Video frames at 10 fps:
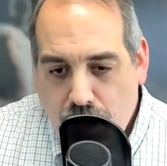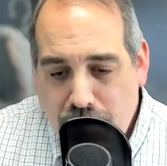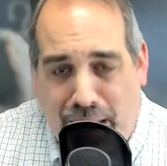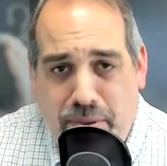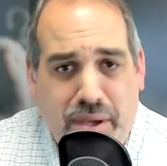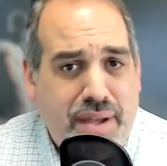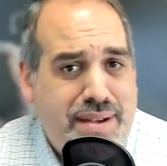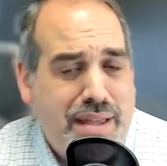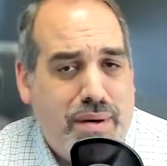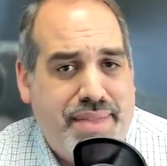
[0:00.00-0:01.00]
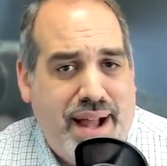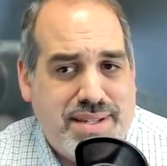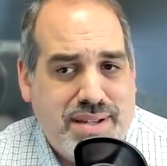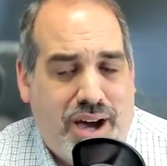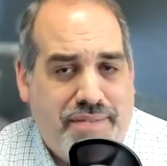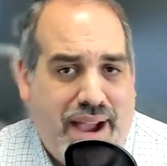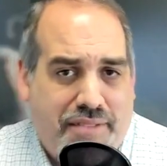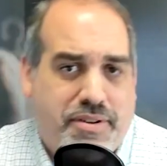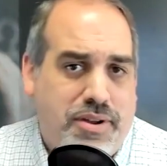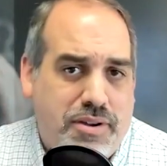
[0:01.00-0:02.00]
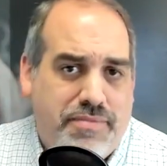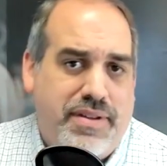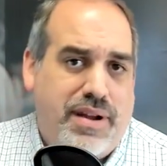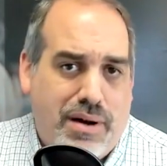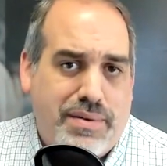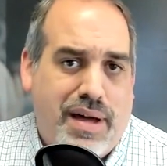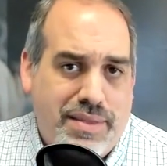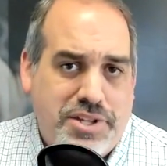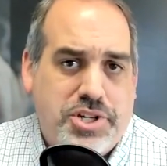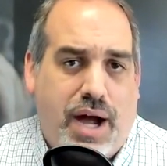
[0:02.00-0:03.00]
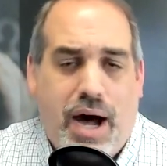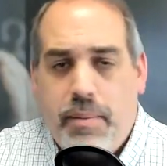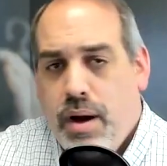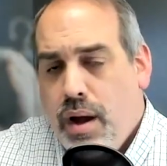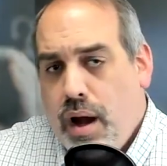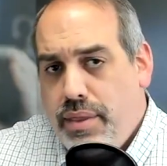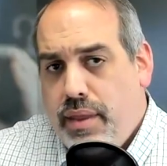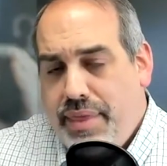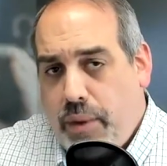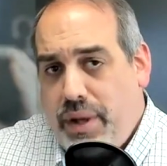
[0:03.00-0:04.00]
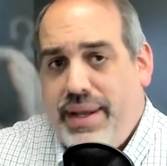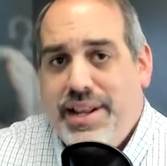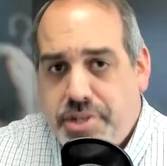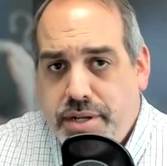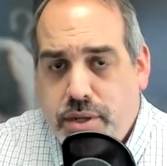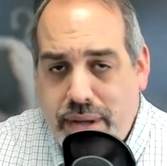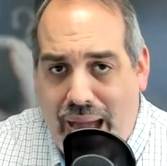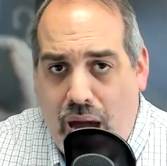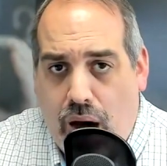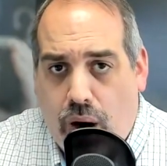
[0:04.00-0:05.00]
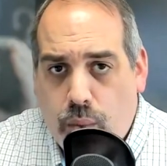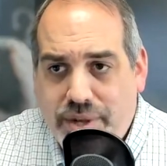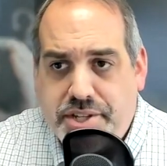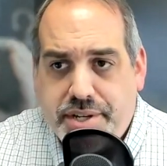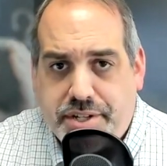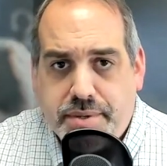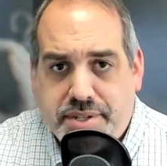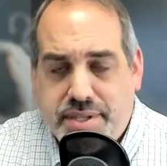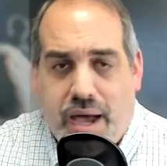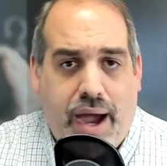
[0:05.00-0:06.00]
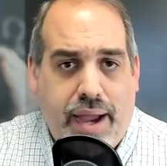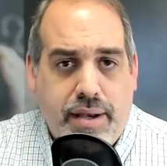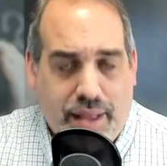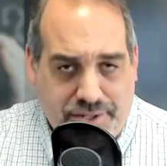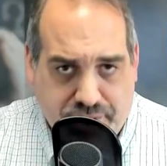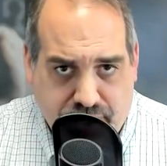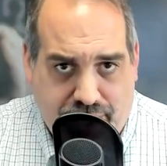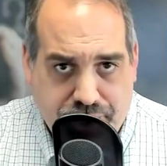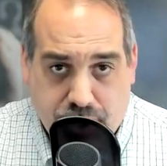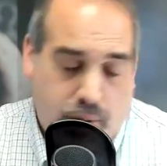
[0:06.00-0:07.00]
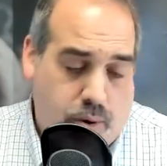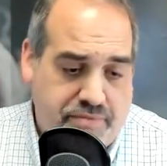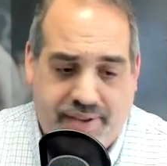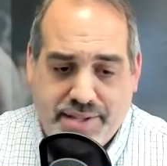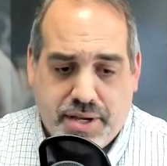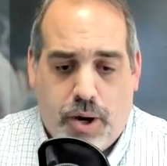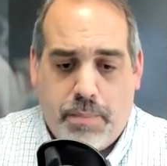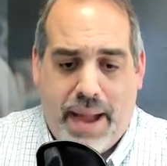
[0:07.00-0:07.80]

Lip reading: maybe you could deal with that stuff after you've, done the job that we need you to do now, which is to sign legislation or veto